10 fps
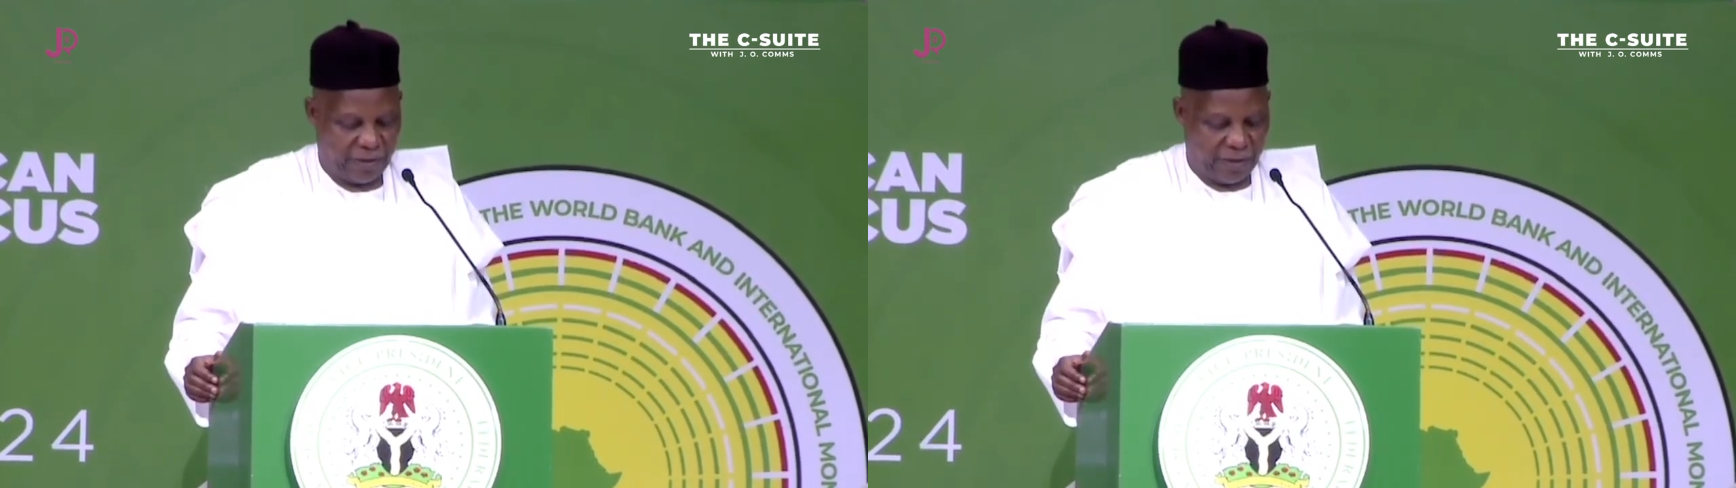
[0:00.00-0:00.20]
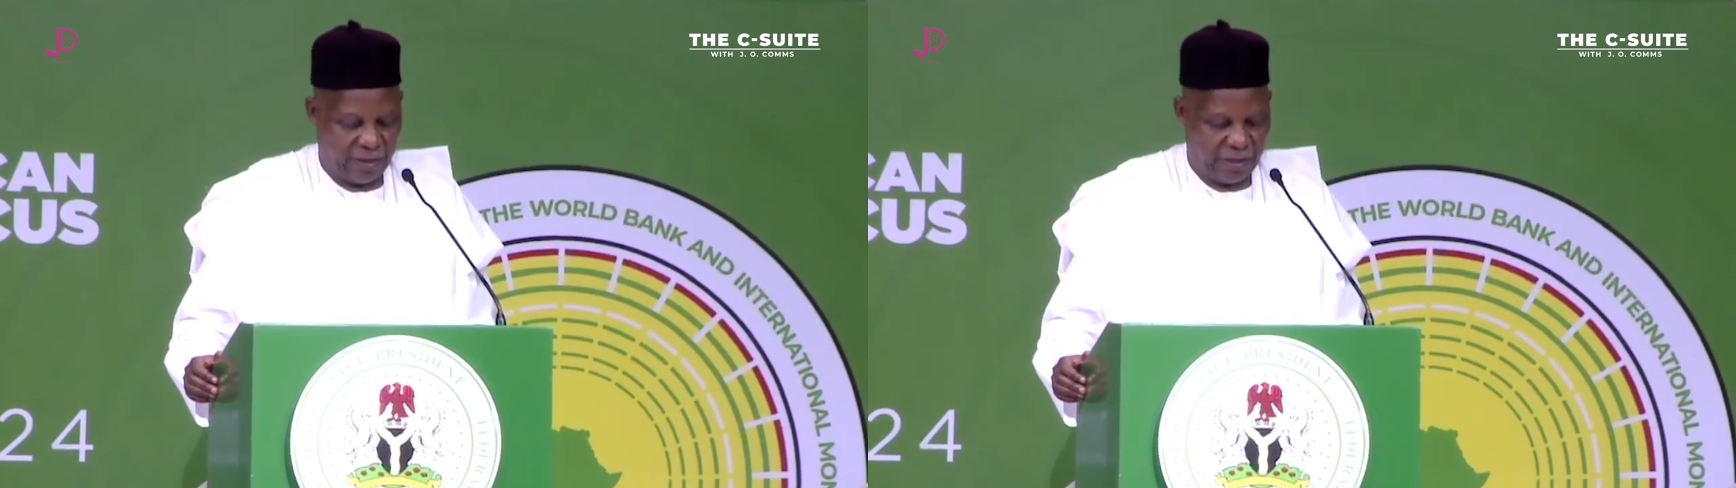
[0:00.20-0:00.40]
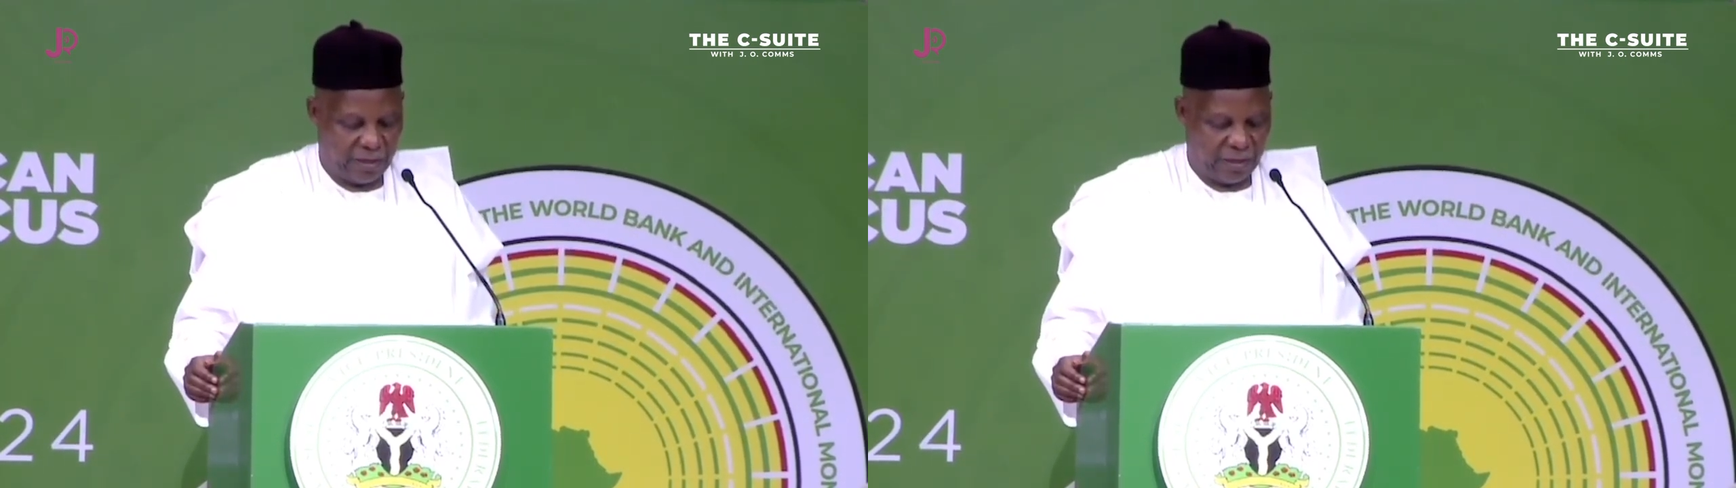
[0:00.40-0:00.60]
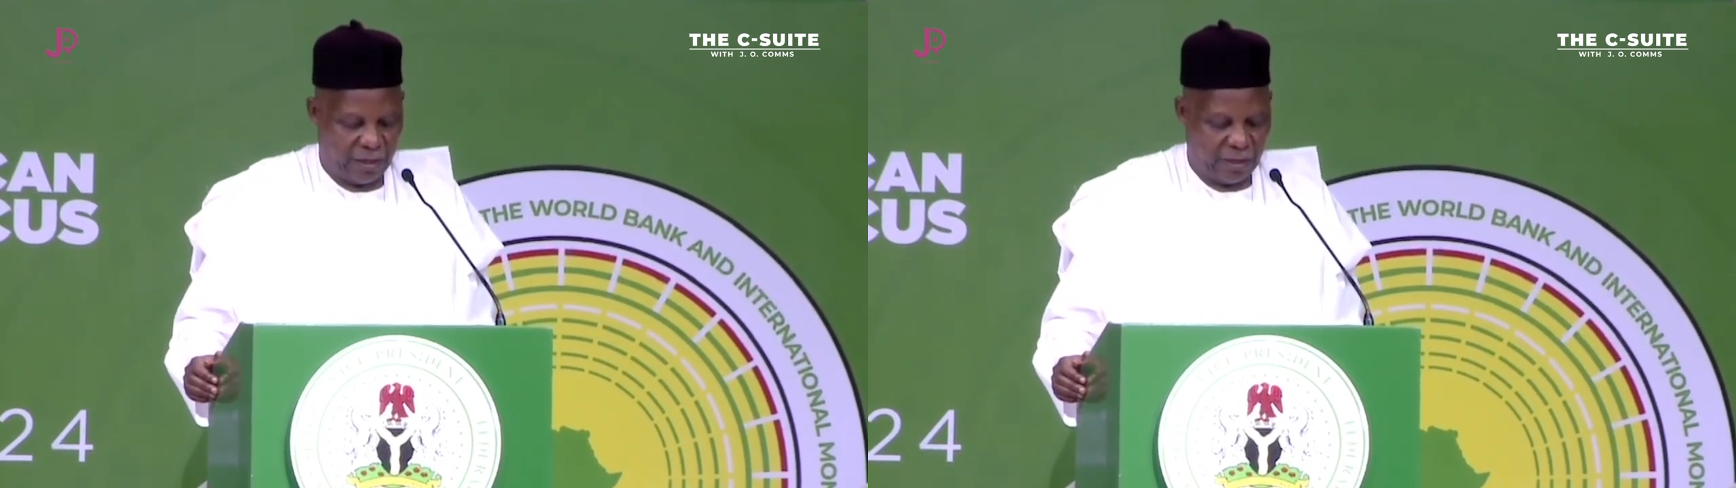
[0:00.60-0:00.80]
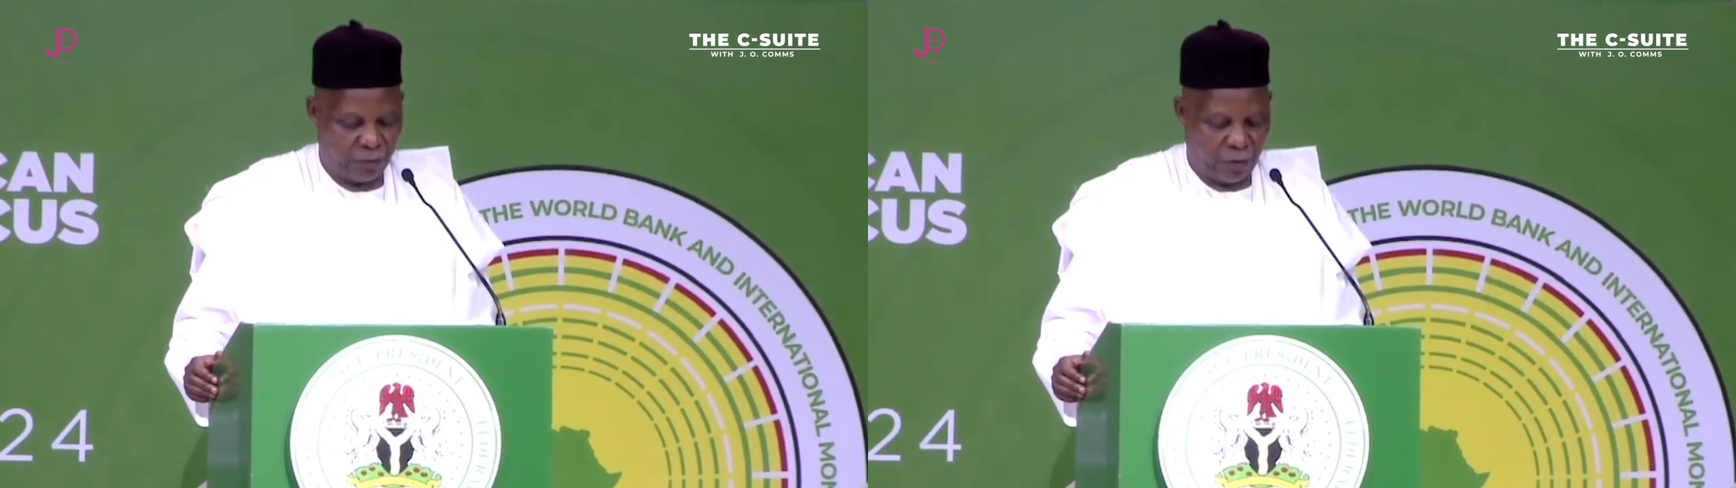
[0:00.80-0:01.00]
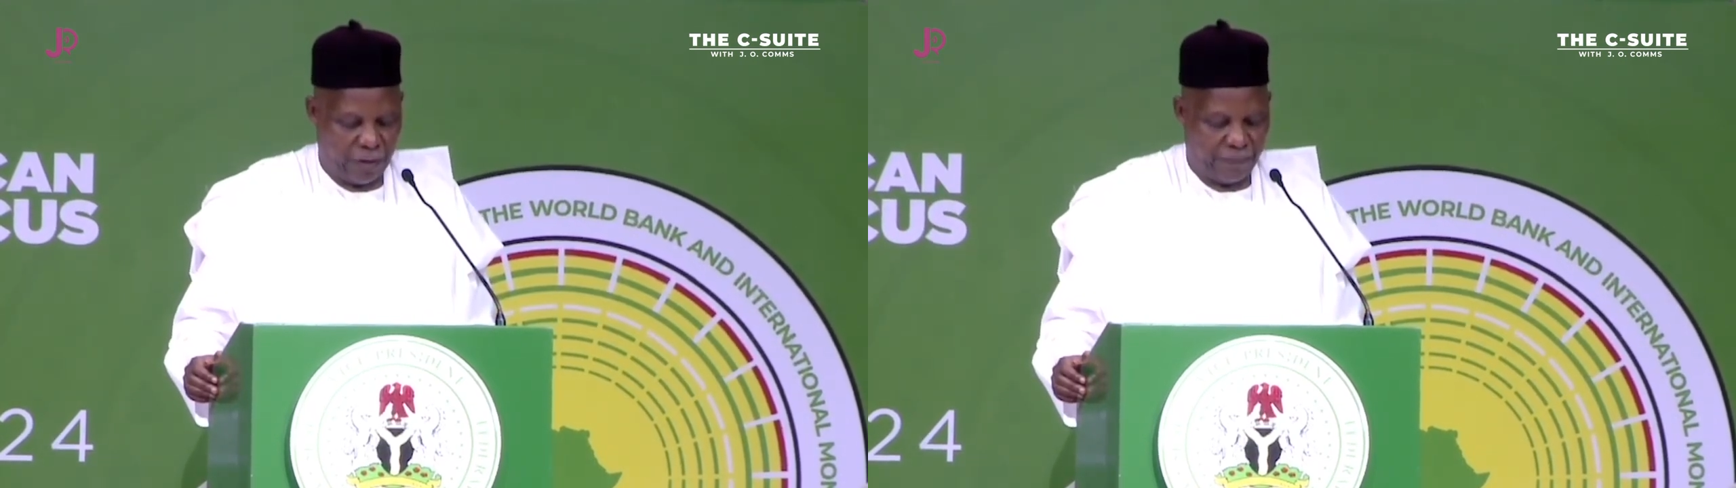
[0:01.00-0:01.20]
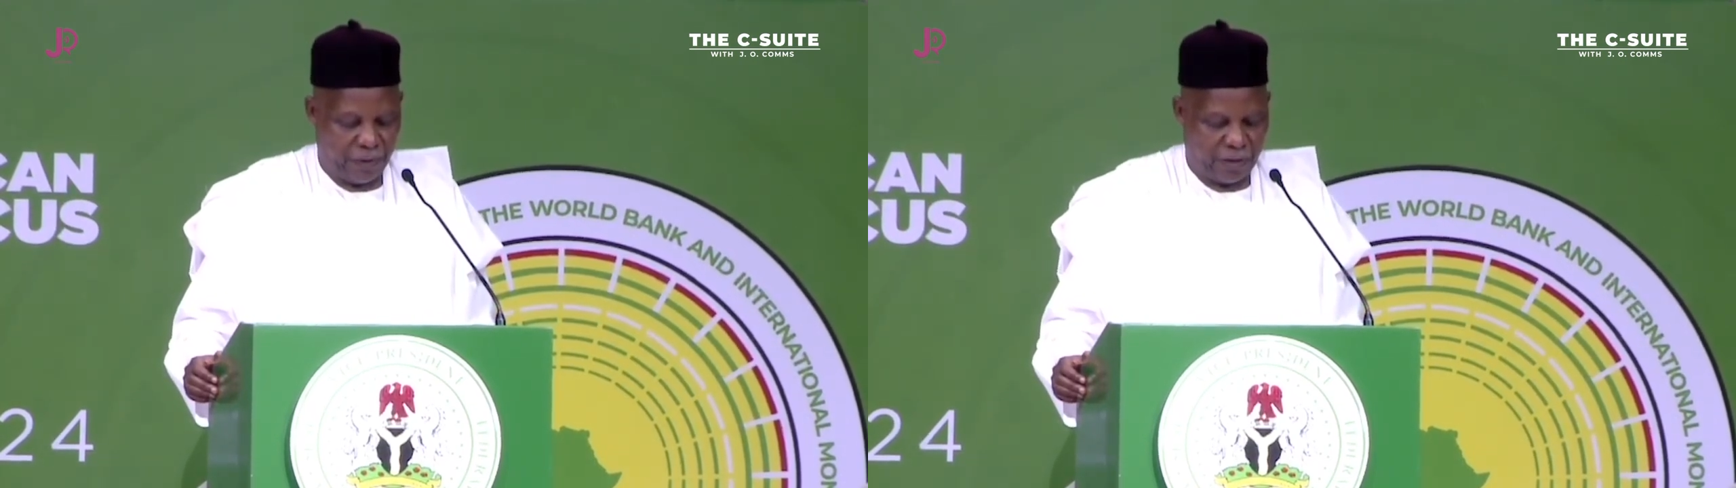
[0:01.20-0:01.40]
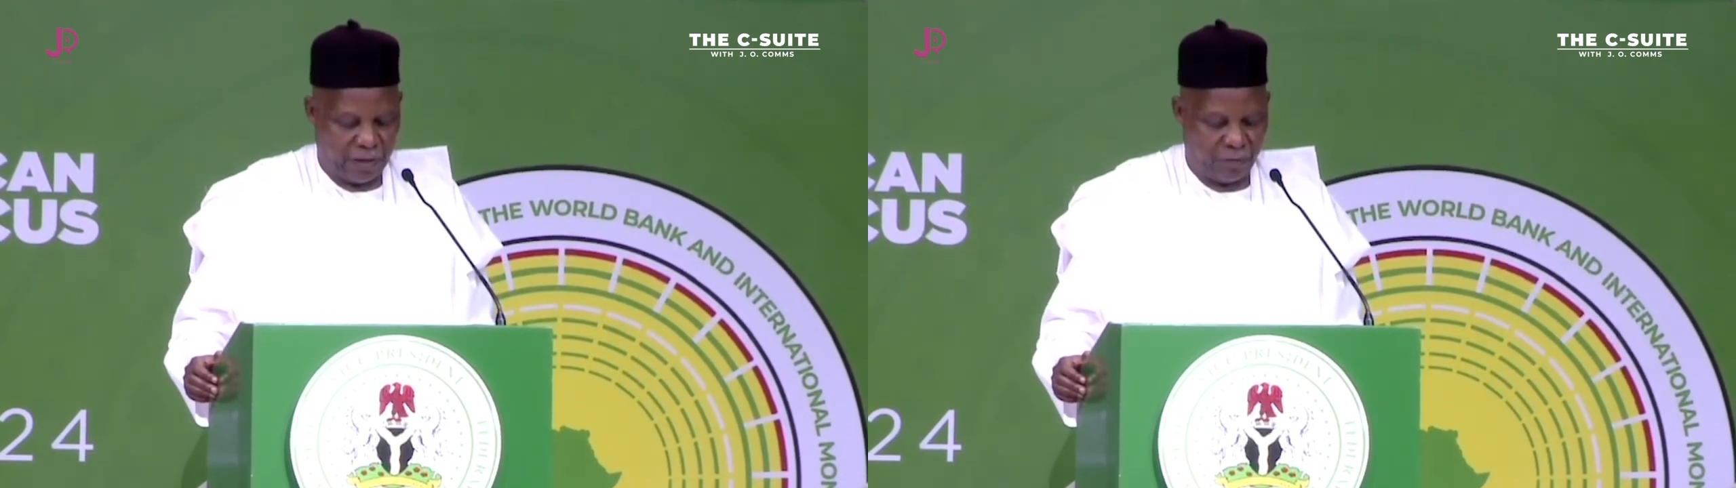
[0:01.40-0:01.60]
facilitating
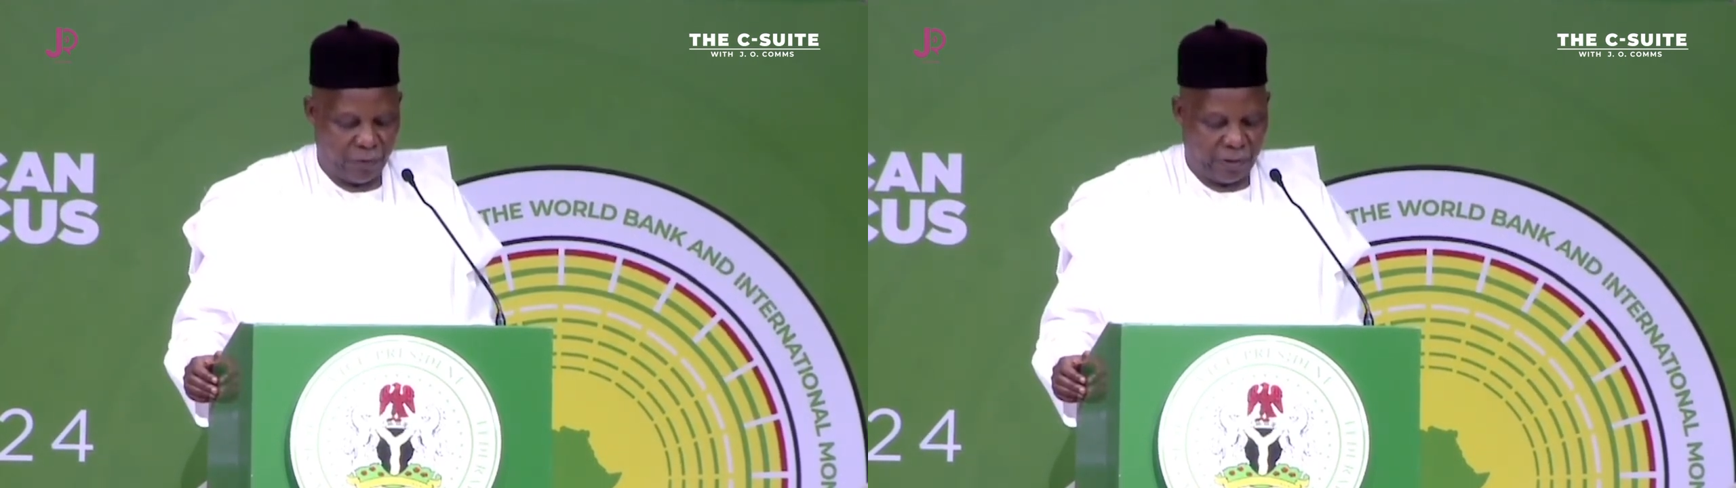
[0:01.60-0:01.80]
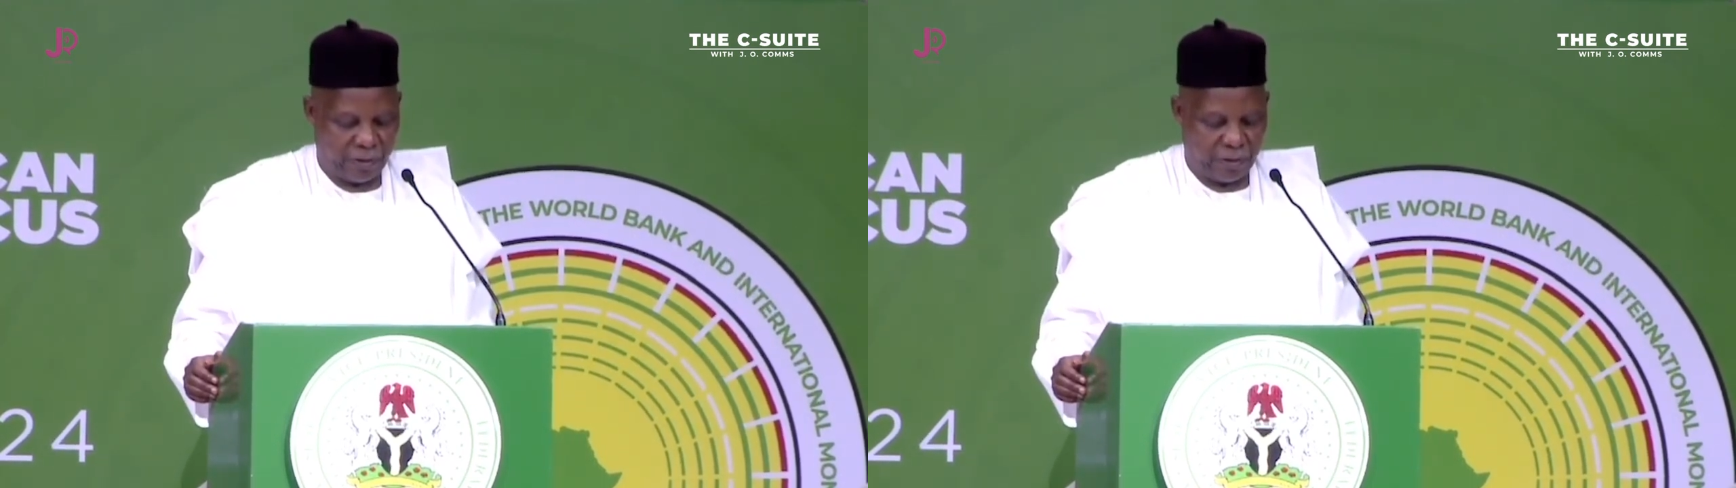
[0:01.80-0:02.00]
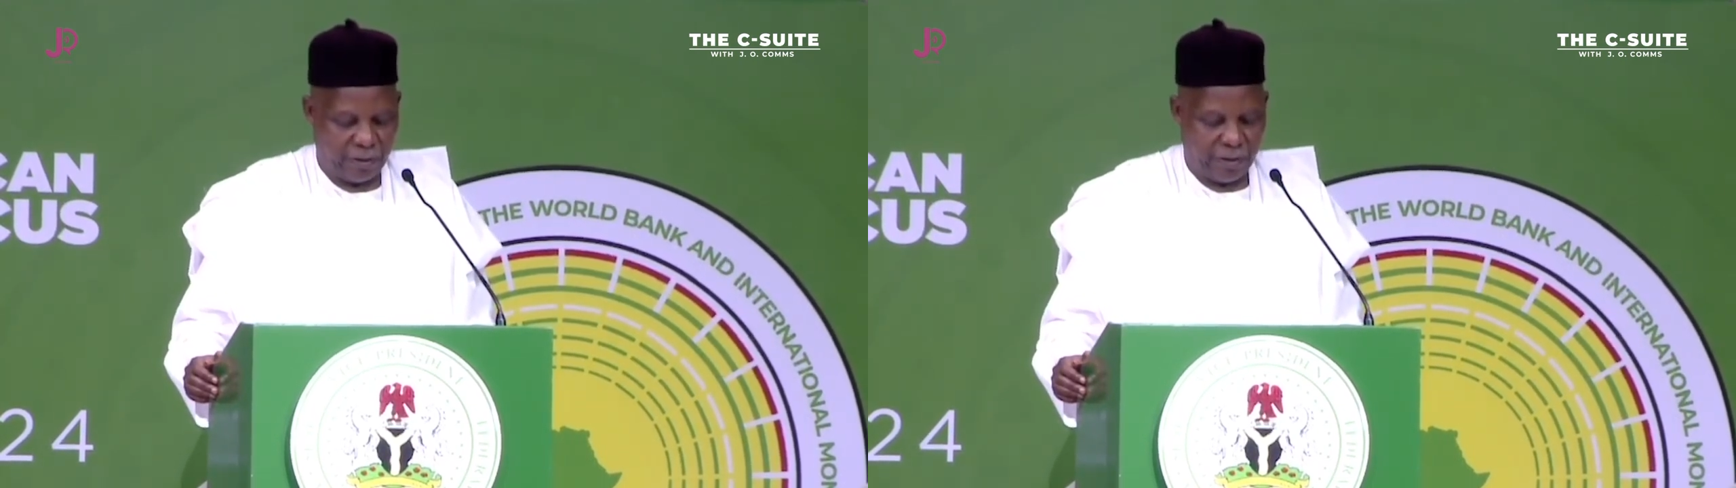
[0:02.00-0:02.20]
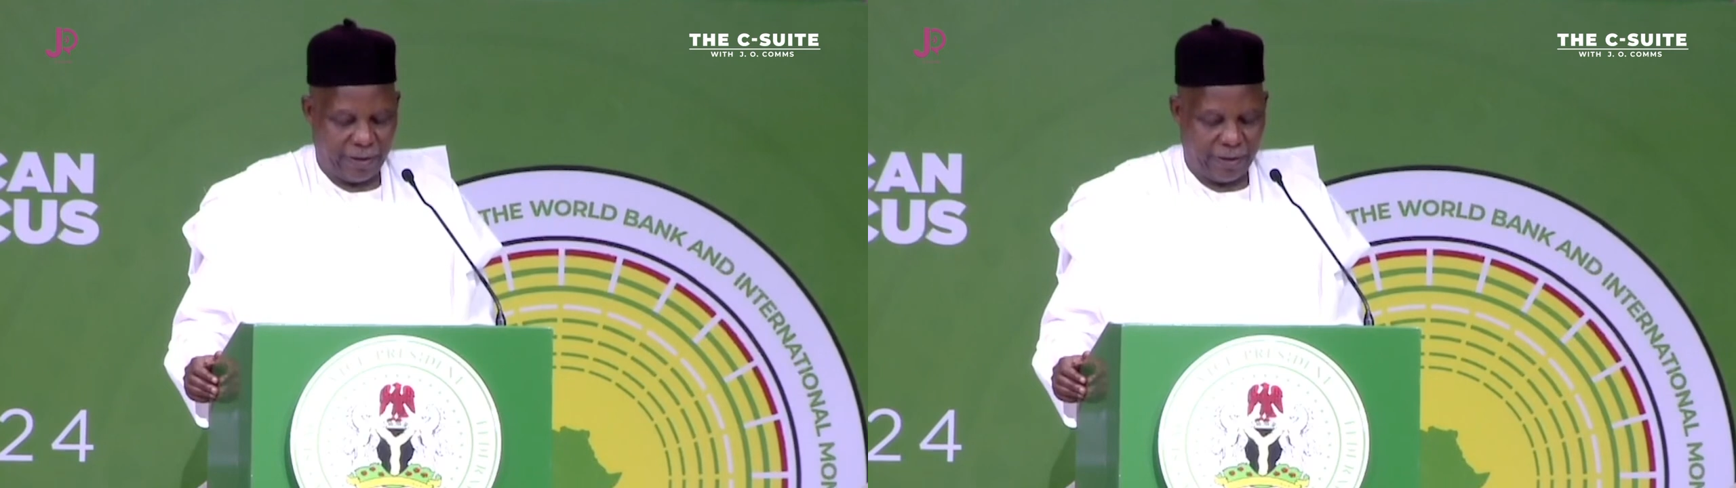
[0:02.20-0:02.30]
intra-African trade,